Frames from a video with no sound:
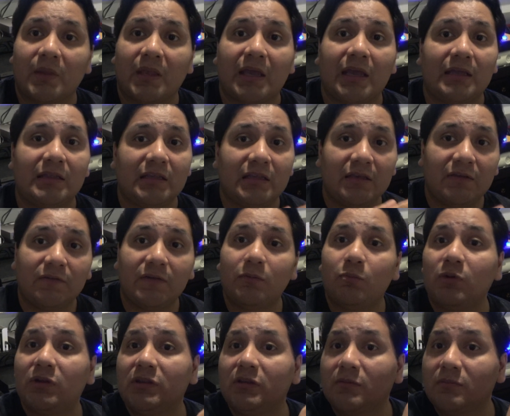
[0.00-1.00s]
And even
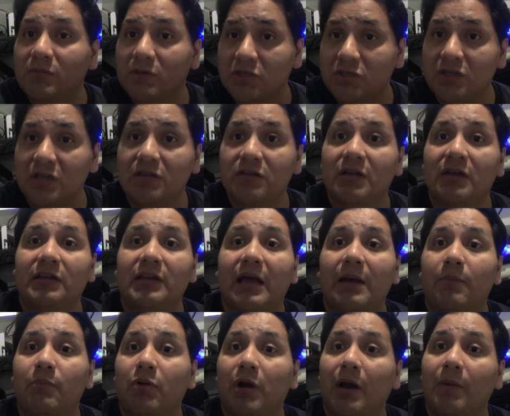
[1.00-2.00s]
when the machines are
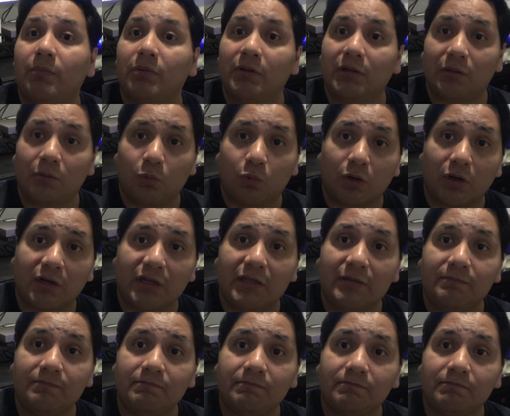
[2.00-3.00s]
not properly
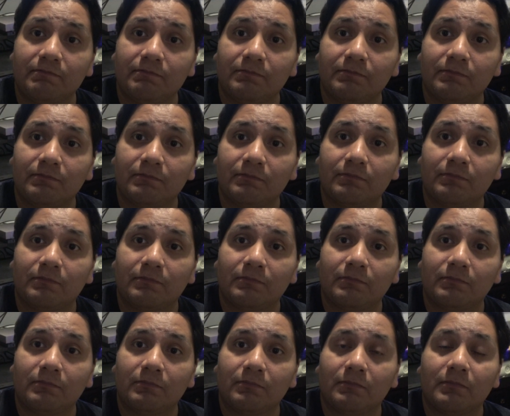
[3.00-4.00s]
working,
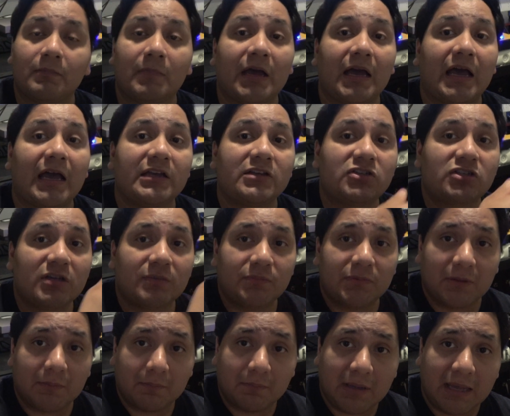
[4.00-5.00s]
I ship
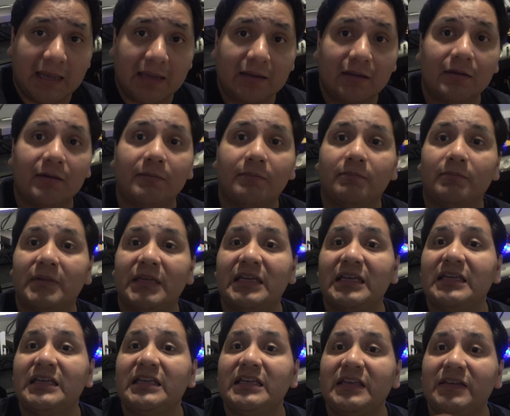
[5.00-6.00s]
them back.
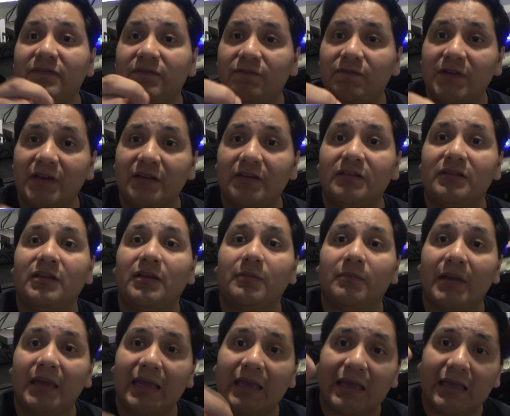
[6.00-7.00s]
He fixed
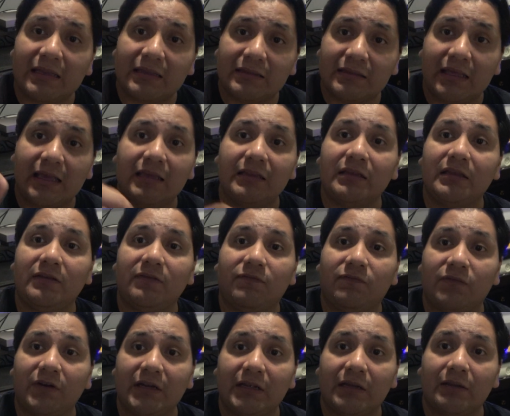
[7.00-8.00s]
them, and then he
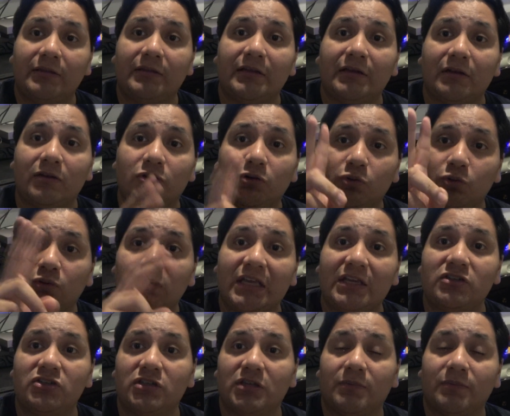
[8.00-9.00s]
freaking did a
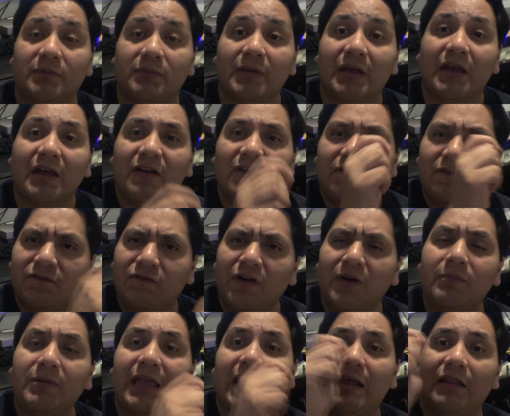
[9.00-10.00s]
2-day shipping
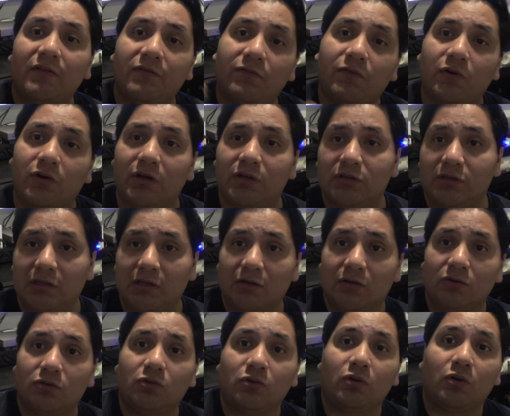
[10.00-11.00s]
from California to here
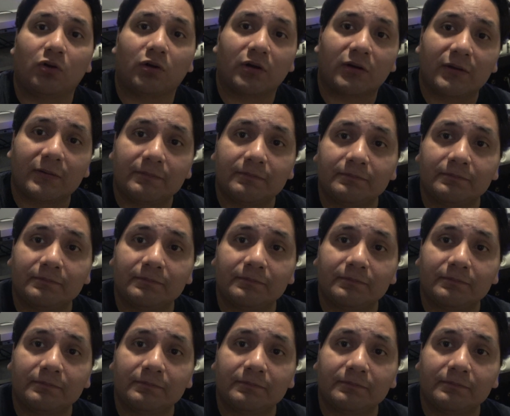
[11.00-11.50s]
to New York.